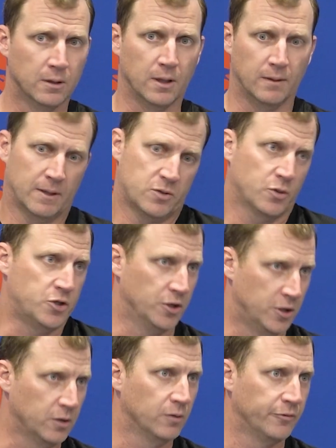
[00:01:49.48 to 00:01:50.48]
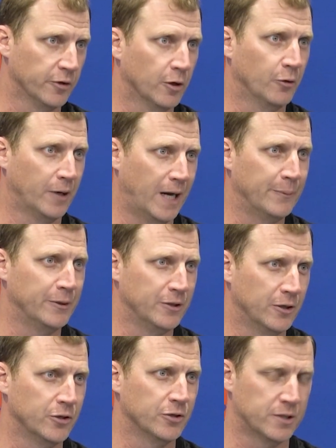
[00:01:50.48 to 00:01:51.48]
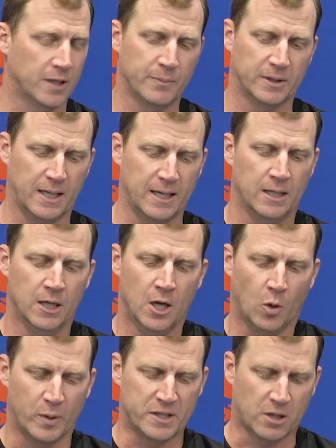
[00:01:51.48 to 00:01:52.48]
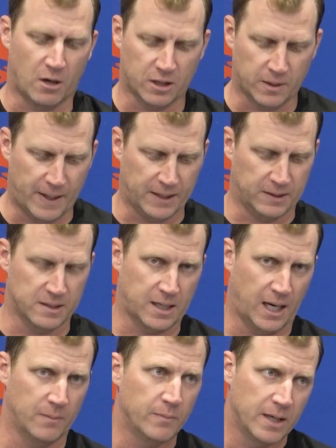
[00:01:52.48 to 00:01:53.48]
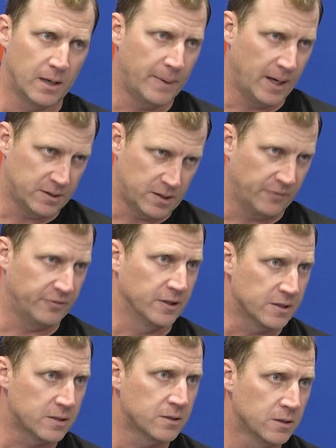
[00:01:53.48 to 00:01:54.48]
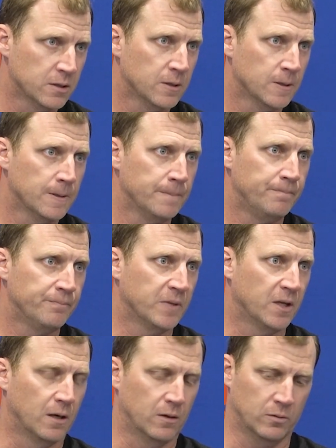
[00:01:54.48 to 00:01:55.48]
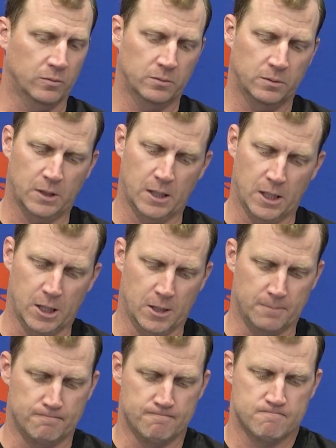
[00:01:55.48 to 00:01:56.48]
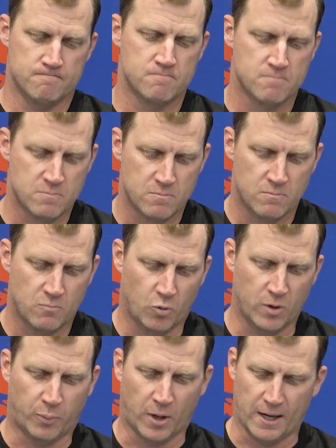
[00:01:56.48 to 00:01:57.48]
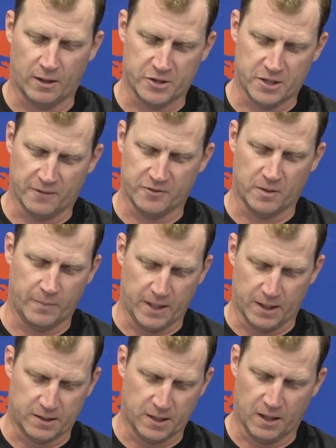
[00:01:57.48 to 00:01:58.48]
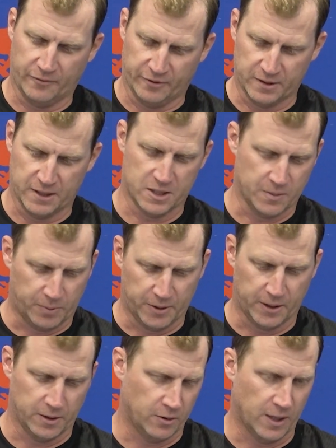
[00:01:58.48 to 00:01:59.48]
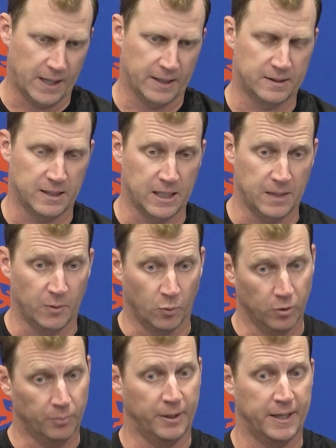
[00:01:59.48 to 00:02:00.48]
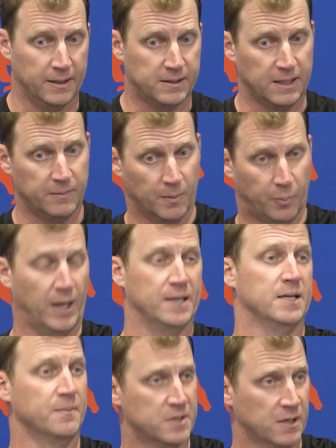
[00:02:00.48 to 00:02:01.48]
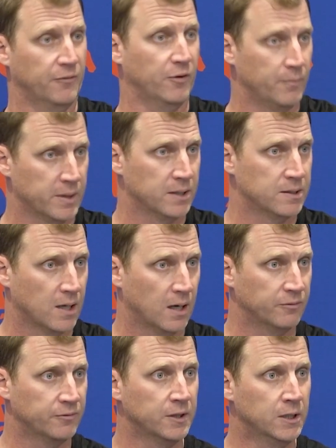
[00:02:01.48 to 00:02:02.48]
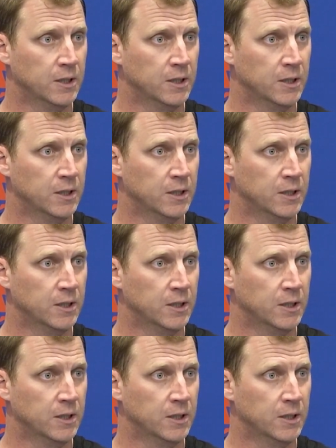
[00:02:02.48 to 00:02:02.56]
and that's what you do if you're O lineman. You know, we talked about this game being about toughness. You know, we pride ourselves on being a tough and disciplined and united team, and we're playing a team that prides themselves on being tough.